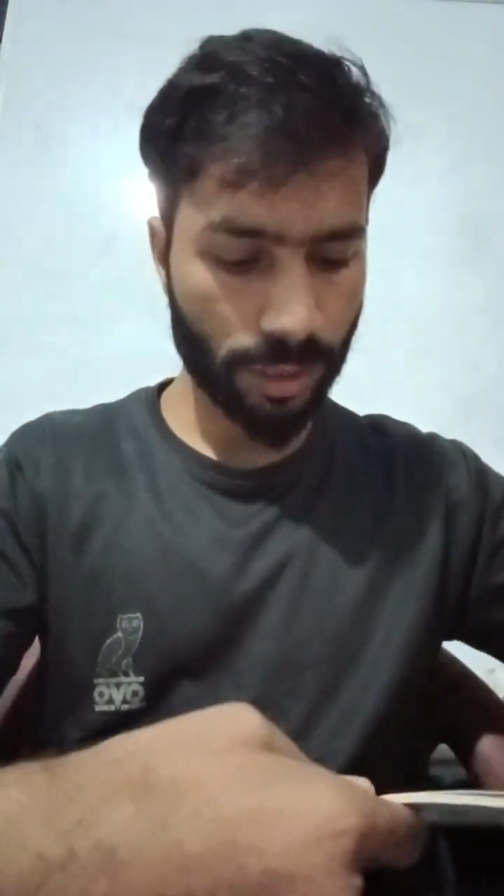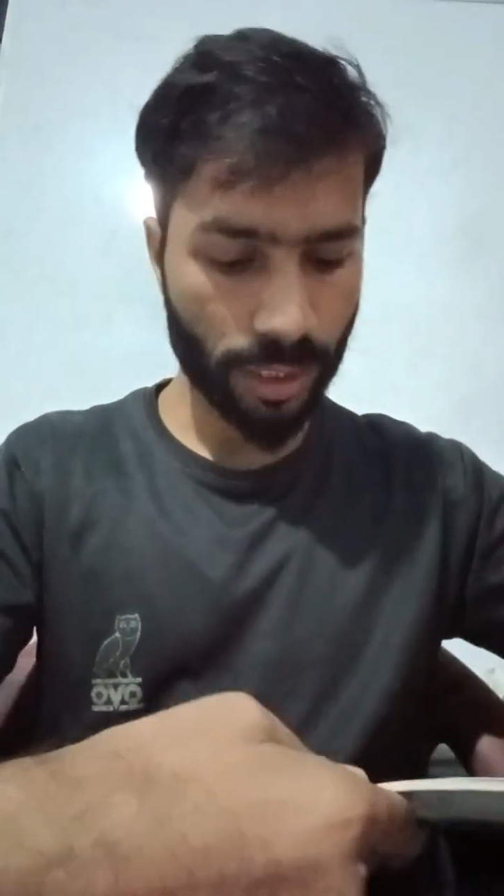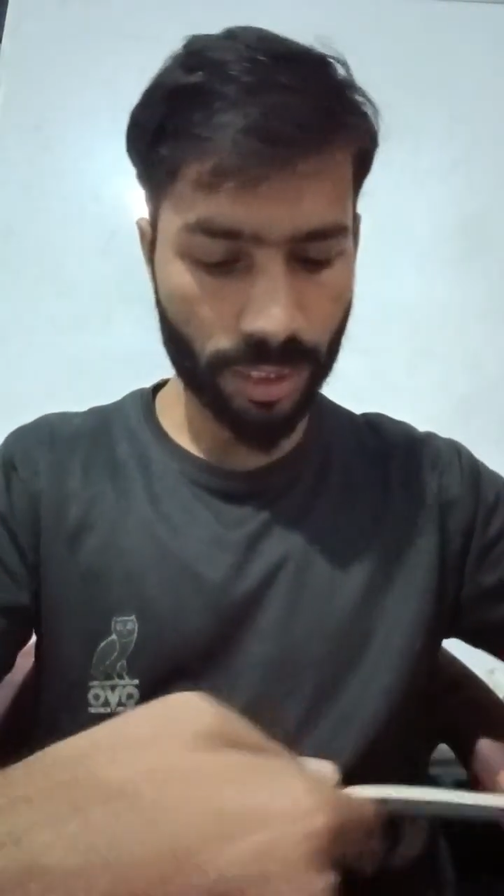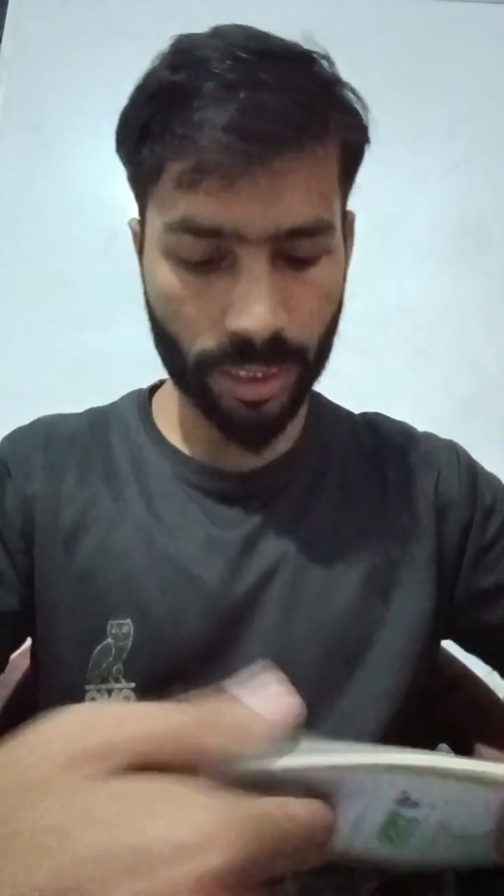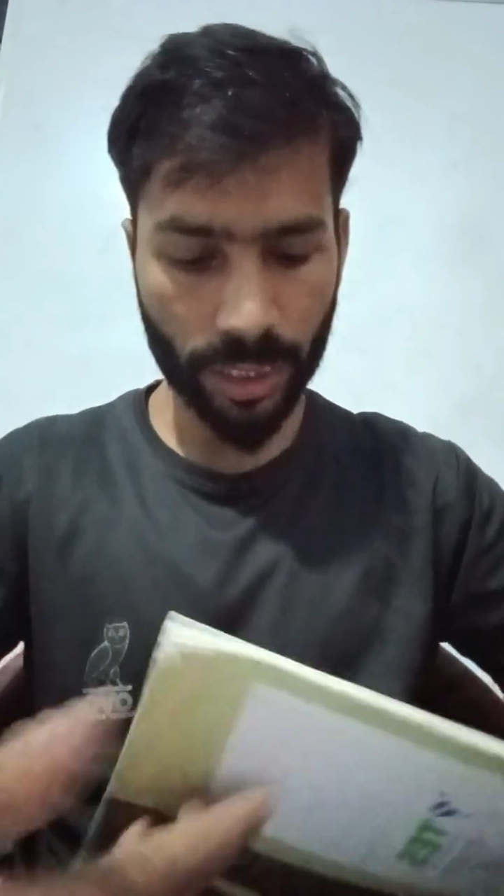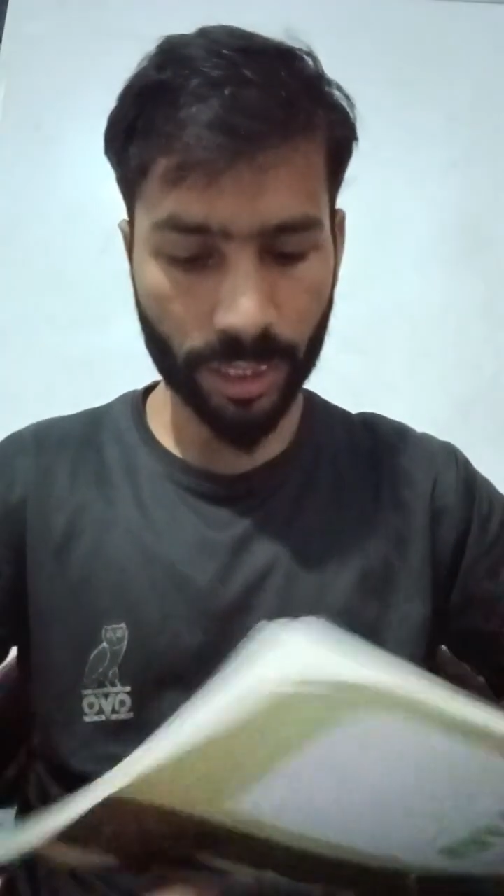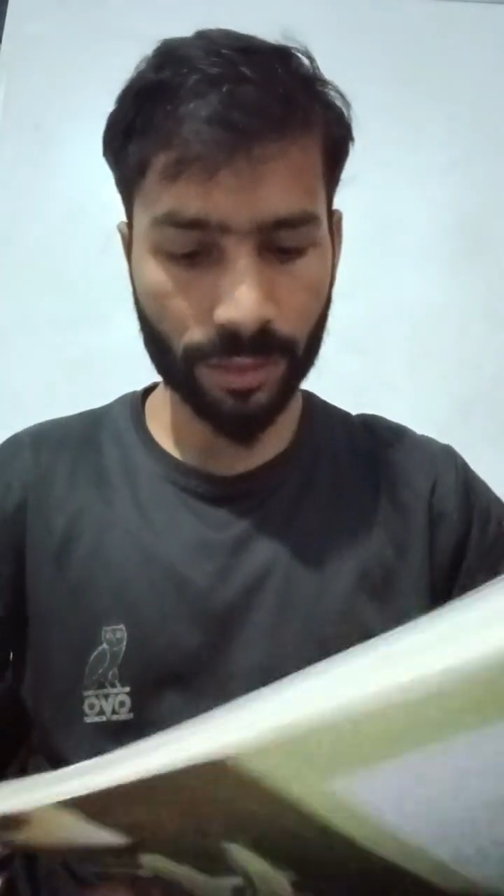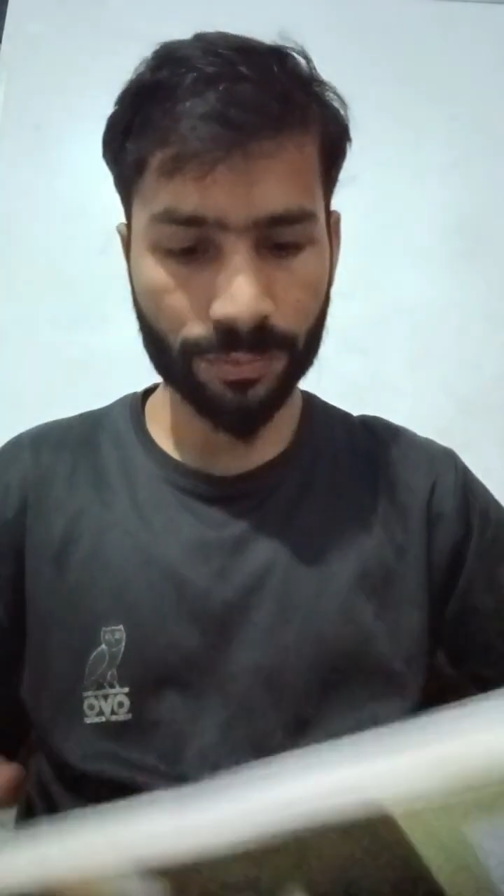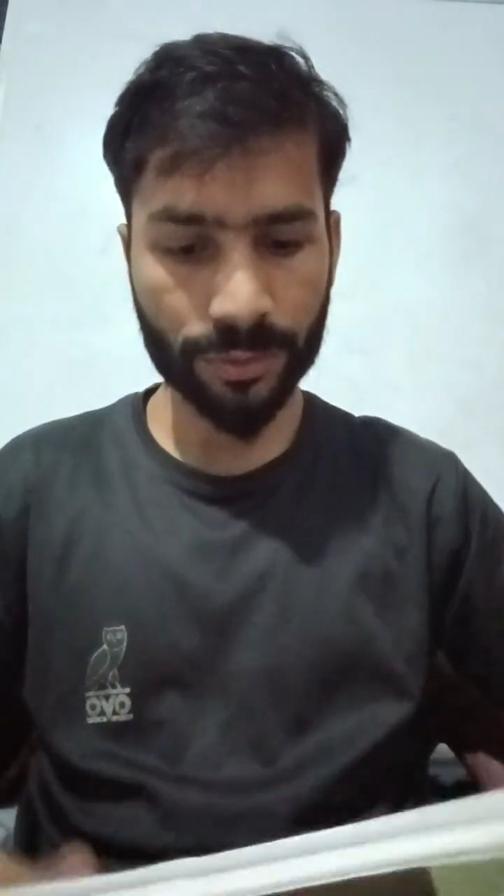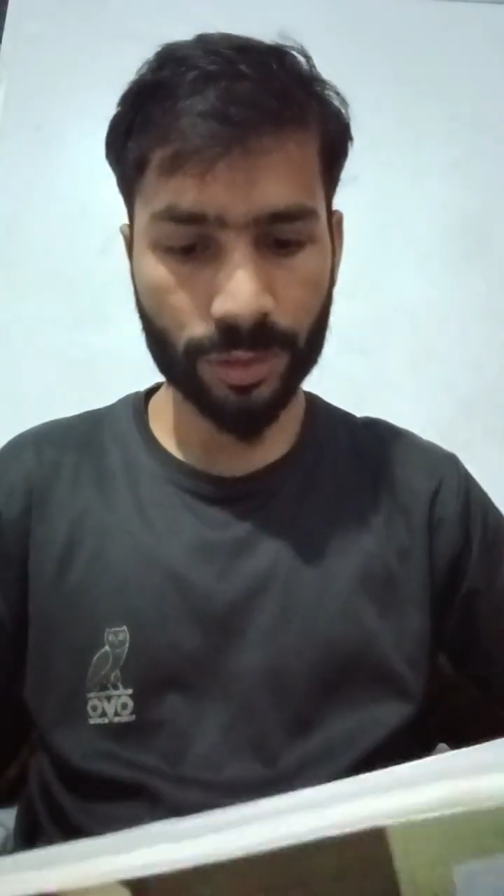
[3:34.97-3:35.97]
I
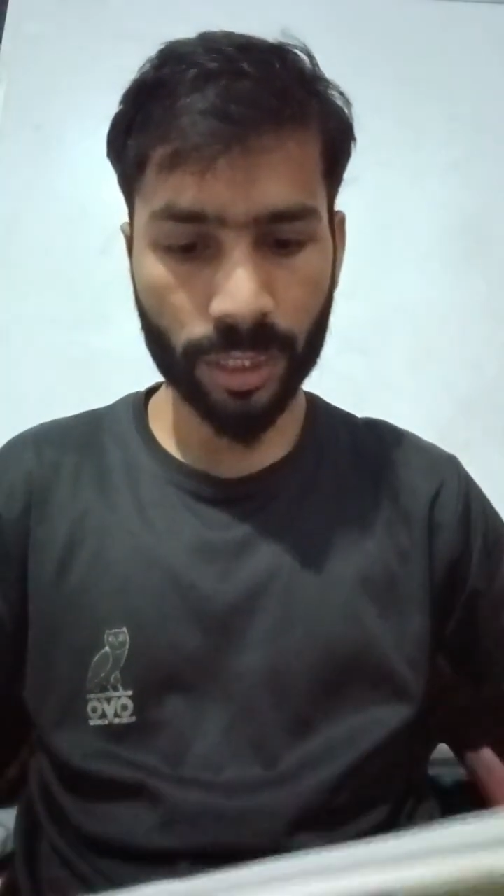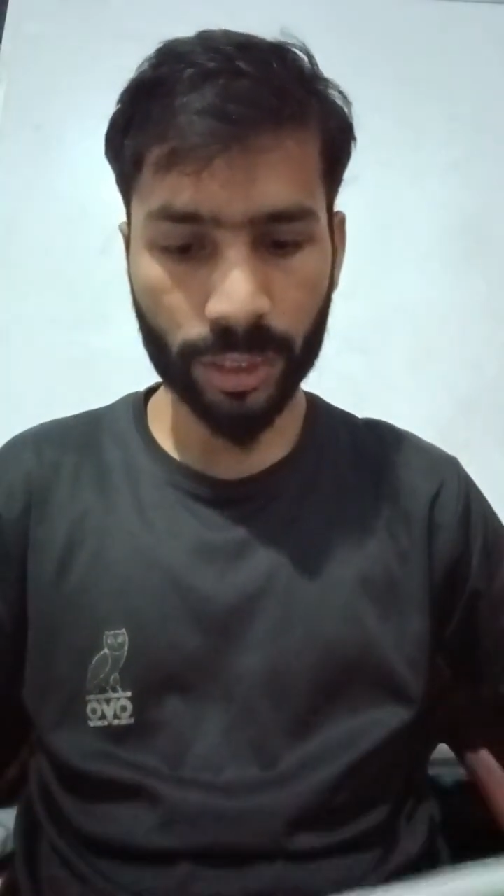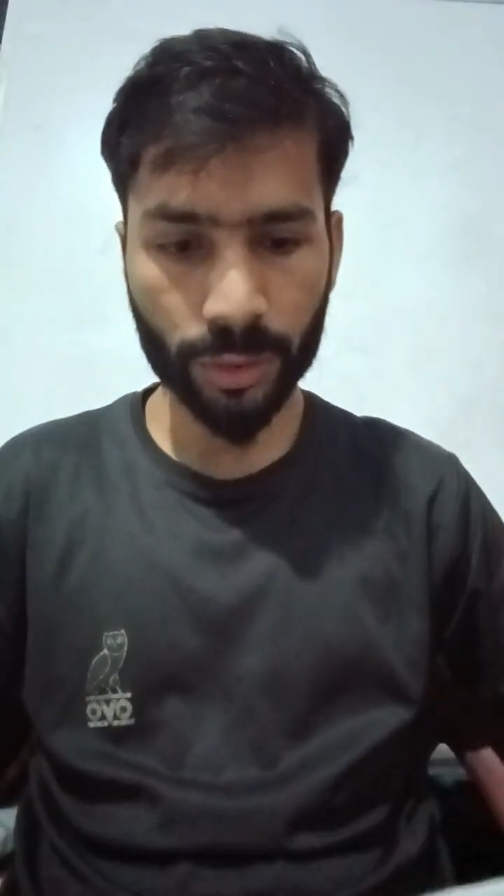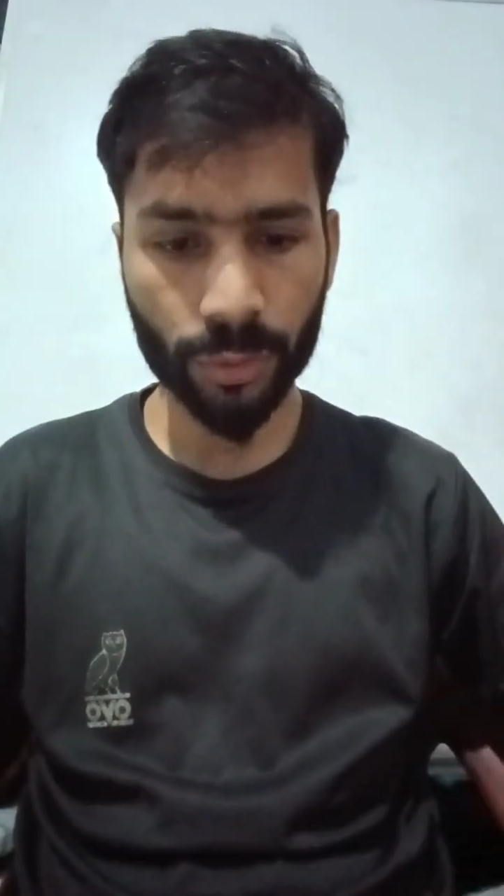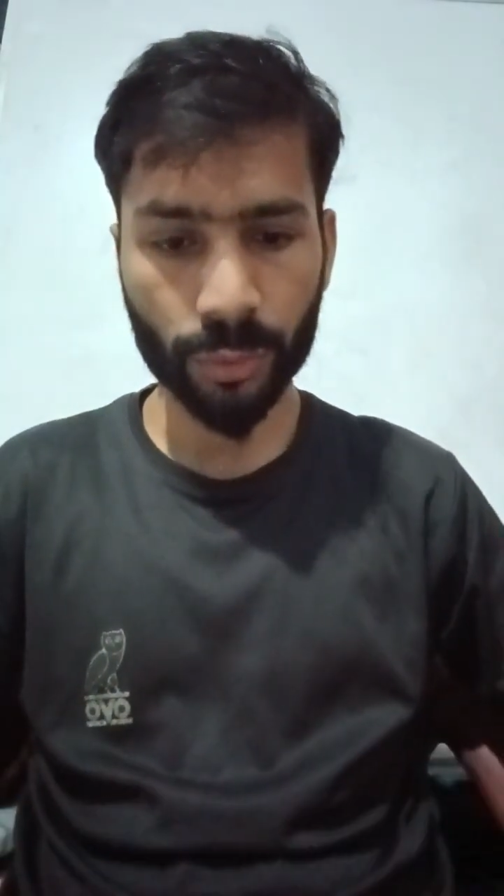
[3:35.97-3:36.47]
have tried to